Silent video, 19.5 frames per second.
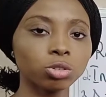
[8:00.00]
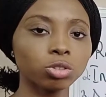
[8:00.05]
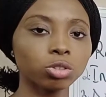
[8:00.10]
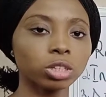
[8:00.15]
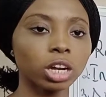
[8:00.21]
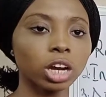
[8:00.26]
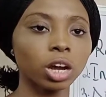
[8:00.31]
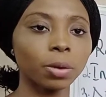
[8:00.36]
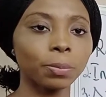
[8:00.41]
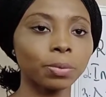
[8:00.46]
should
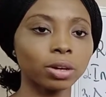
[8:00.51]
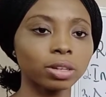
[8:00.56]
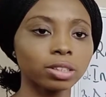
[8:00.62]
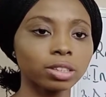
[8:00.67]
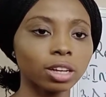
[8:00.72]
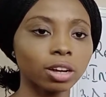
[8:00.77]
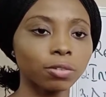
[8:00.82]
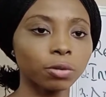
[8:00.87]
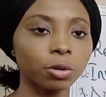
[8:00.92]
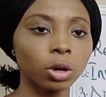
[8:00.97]
help
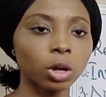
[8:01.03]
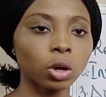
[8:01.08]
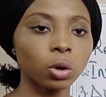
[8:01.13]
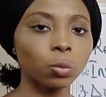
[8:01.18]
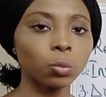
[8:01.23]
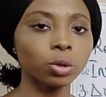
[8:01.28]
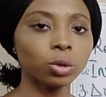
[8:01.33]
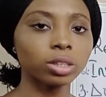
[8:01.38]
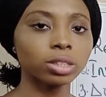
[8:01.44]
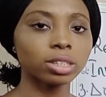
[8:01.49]
yourself
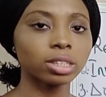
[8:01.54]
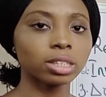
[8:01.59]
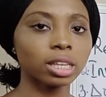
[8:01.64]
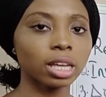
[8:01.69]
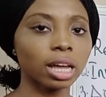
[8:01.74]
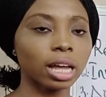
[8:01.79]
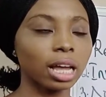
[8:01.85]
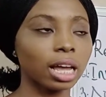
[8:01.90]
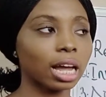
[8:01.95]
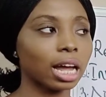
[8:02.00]
with
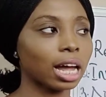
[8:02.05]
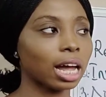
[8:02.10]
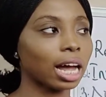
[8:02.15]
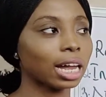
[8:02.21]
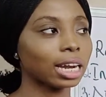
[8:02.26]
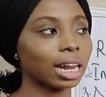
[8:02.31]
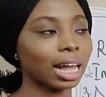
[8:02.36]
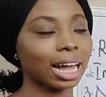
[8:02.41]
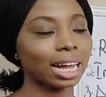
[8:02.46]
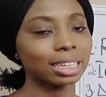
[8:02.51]

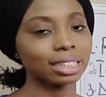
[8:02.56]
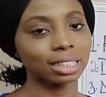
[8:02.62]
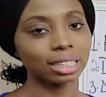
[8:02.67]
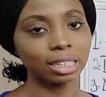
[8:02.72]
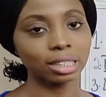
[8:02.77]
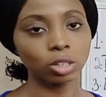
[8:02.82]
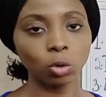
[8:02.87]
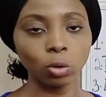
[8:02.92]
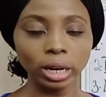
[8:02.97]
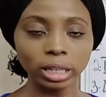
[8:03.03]
an
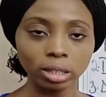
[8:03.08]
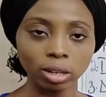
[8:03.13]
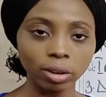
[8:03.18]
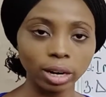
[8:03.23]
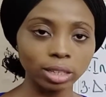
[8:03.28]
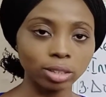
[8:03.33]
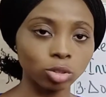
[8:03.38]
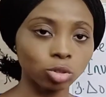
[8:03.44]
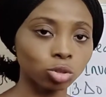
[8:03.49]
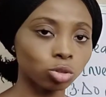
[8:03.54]
accent. Quite
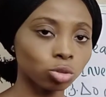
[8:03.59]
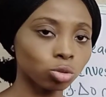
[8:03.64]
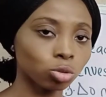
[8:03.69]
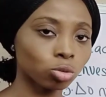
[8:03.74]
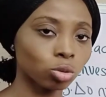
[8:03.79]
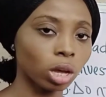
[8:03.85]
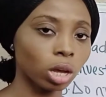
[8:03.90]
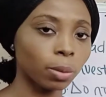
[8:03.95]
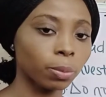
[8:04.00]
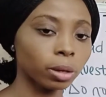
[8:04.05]
alright, it is good
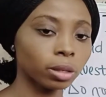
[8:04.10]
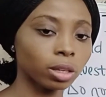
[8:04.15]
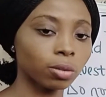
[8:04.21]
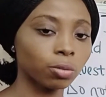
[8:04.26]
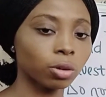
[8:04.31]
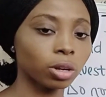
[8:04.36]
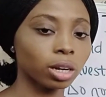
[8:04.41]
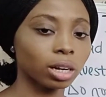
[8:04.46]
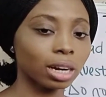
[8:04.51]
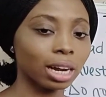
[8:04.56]
to help yourself
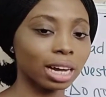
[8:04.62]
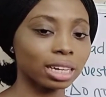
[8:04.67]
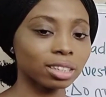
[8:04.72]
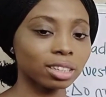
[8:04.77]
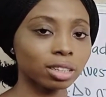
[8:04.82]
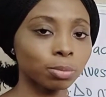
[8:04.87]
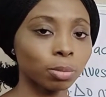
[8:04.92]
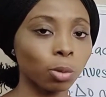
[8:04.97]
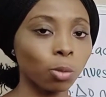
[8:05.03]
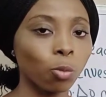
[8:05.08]
with an
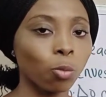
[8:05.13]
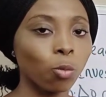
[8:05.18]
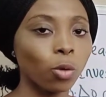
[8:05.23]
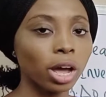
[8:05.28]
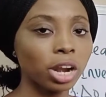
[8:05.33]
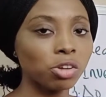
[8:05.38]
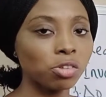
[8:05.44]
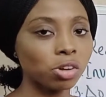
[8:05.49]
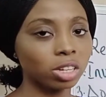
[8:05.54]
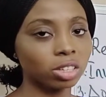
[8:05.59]
accent, but
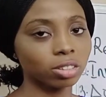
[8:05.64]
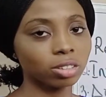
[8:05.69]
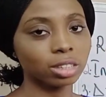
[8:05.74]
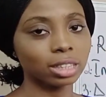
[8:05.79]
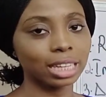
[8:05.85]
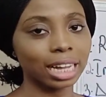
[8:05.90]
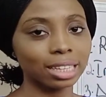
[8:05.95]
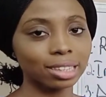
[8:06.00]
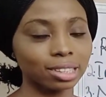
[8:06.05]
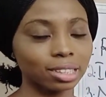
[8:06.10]
when you are just
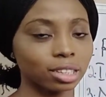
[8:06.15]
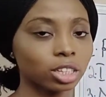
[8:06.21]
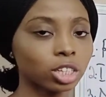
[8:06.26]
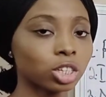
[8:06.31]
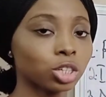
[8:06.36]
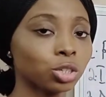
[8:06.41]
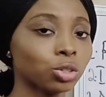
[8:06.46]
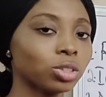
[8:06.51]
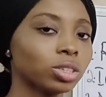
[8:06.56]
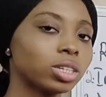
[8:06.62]
starting,
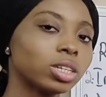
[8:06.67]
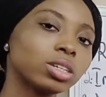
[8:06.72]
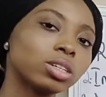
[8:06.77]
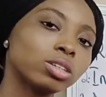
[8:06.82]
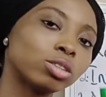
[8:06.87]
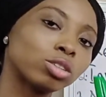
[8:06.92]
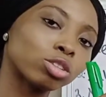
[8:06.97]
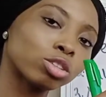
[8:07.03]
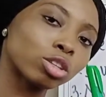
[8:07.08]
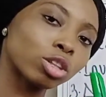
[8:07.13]
you take
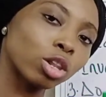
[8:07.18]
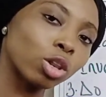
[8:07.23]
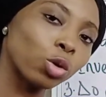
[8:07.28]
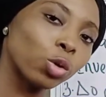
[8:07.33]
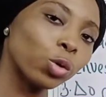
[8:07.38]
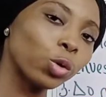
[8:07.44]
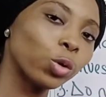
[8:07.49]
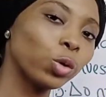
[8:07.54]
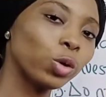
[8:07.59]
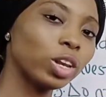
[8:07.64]
it
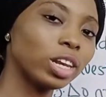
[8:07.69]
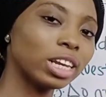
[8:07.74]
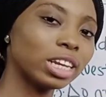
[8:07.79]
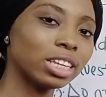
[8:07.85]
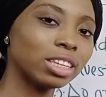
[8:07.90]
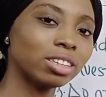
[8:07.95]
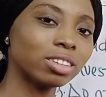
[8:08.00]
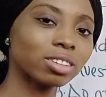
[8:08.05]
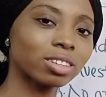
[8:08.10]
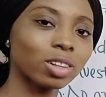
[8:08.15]

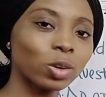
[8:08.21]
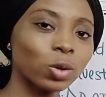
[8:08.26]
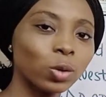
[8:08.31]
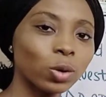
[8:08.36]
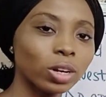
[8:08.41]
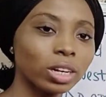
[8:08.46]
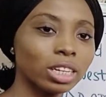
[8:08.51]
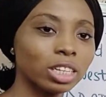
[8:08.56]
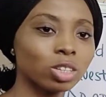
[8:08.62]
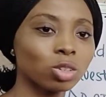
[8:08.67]
slowly.
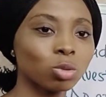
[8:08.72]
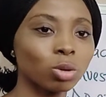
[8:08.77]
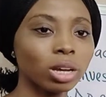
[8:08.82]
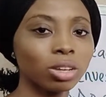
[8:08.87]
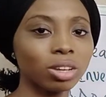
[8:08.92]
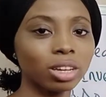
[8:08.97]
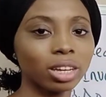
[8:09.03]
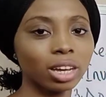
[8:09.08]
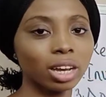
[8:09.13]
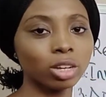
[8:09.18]
It's when
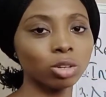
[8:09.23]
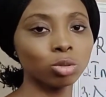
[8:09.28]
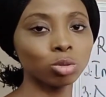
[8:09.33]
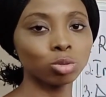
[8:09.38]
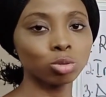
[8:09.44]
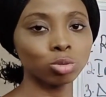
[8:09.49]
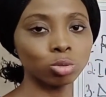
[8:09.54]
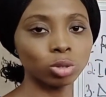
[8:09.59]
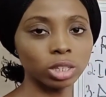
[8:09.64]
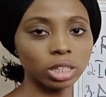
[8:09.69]
you get
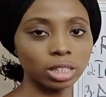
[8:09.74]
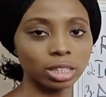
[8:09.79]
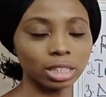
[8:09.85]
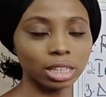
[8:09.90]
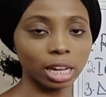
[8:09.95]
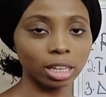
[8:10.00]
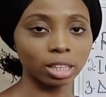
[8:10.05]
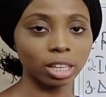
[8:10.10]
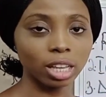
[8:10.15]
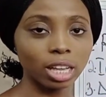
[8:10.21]
used to it
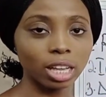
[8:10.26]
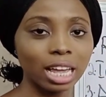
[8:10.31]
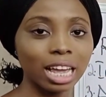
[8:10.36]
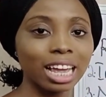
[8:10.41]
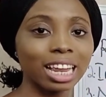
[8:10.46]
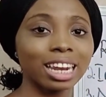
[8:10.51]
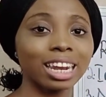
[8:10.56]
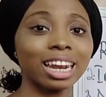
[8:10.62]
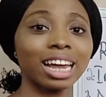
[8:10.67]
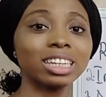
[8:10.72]
that
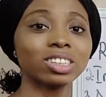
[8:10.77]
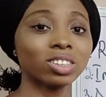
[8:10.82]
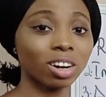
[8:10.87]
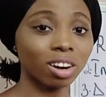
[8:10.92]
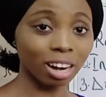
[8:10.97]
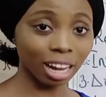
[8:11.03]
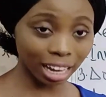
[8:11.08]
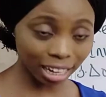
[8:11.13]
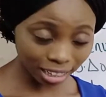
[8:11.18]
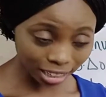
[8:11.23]

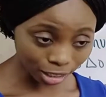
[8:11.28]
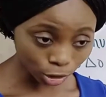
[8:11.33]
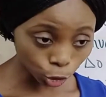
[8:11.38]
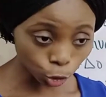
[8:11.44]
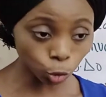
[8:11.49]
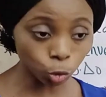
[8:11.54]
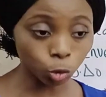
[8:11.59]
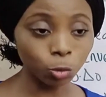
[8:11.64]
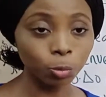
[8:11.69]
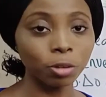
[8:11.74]
naturally
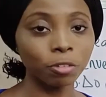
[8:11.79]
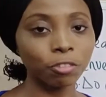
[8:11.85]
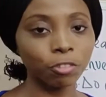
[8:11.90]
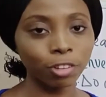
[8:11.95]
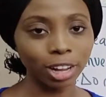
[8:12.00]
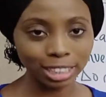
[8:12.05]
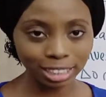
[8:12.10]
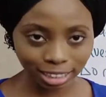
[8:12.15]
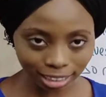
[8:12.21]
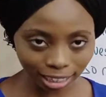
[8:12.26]
you will be
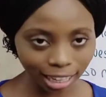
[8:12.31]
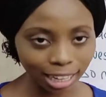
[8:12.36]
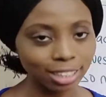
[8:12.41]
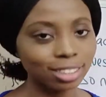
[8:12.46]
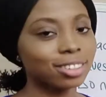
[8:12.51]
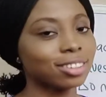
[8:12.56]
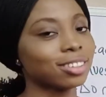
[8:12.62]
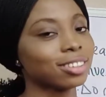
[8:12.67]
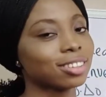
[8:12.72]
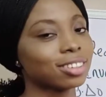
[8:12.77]
fast at
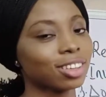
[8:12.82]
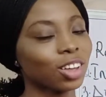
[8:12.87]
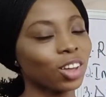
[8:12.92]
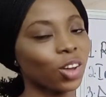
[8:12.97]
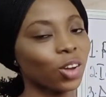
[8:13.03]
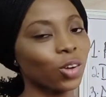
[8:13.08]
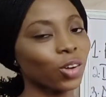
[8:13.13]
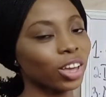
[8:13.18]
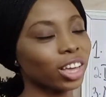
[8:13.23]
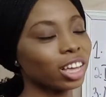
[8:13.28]
it.
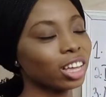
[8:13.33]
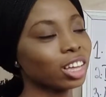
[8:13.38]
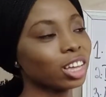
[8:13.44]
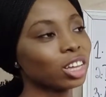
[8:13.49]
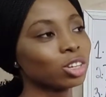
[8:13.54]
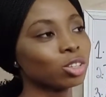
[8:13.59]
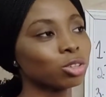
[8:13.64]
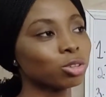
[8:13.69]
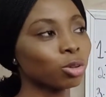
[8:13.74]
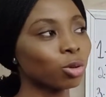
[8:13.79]
Okay,
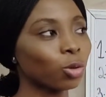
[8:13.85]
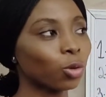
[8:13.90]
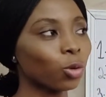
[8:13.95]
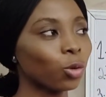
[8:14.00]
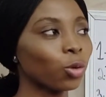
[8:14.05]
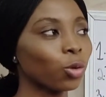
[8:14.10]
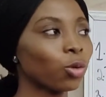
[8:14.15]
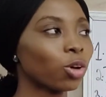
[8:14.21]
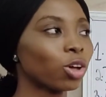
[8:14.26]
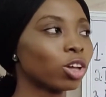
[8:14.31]

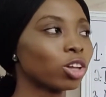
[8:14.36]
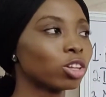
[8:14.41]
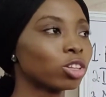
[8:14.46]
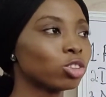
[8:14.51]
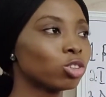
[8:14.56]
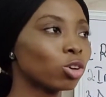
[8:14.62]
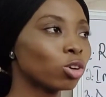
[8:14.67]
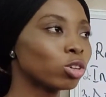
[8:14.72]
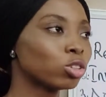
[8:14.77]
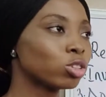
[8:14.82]
so
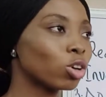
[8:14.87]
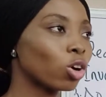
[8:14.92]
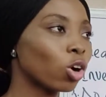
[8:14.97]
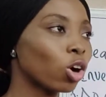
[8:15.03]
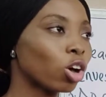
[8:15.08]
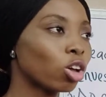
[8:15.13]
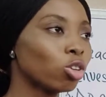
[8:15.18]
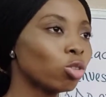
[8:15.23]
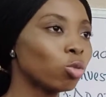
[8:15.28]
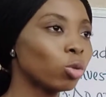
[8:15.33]
don't
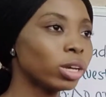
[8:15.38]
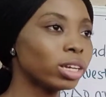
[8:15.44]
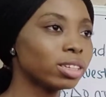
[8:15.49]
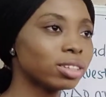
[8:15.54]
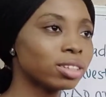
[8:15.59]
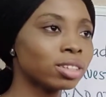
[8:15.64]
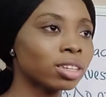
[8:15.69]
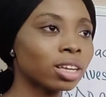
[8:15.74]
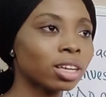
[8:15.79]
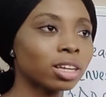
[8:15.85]

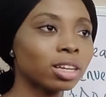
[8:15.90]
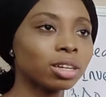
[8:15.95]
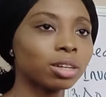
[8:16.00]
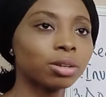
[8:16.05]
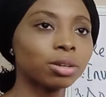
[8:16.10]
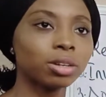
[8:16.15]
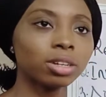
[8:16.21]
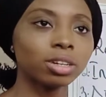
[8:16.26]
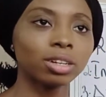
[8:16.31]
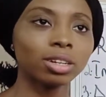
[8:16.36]
always
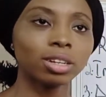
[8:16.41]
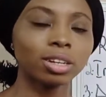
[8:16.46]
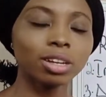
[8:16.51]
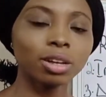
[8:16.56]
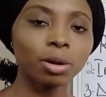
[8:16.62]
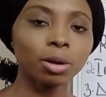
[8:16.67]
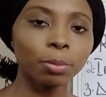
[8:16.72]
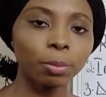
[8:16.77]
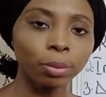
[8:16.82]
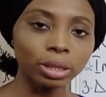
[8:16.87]

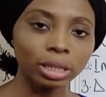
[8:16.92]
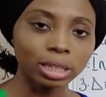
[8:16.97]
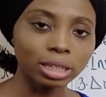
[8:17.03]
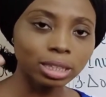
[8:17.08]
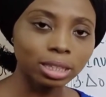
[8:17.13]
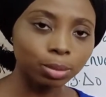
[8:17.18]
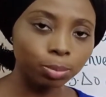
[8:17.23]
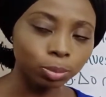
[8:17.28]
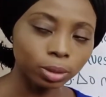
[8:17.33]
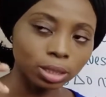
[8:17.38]
put
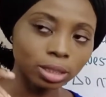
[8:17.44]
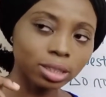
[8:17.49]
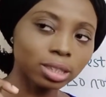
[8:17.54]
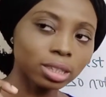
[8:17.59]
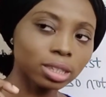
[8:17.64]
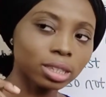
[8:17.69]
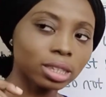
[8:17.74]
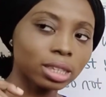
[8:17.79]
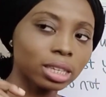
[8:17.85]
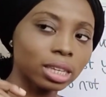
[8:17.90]
it
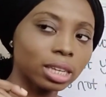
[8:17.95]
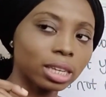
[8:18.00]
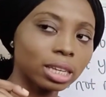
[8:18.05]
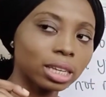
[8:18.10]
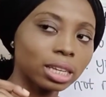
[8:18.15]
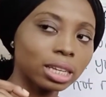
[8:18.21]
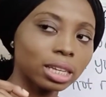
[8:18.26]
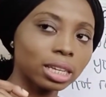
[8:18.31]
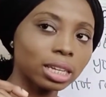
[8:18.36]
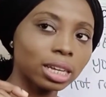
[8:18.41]

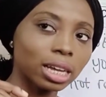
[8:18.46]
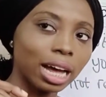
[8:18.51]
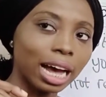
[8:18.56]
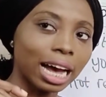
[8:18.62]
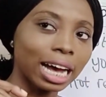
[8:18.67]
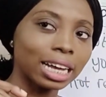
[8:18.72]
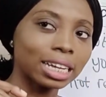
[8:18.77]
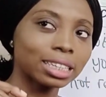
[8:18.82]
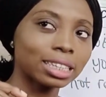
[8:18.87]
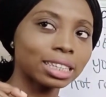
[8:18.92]

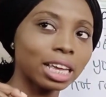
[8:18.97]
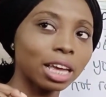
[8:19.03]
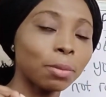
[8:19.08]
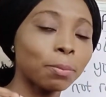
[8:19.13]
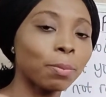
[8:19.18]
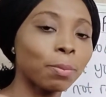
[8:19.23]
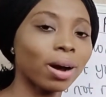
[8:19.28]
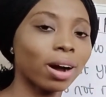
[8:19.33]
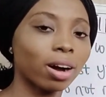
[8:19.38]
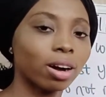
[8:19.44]
as a
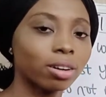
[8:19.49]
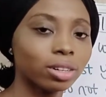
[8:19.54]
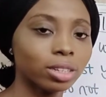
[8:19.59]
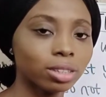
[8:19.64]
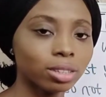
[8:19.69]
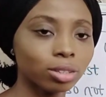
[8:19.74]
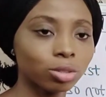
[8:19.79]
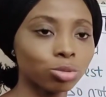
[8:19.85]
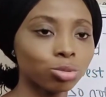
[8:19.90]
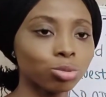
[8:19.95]

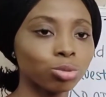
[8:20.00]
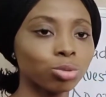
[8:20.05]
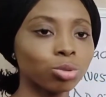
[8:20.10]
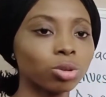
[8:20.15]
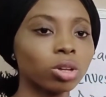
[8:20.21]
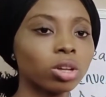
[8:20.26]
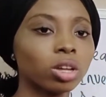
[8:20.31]
priority to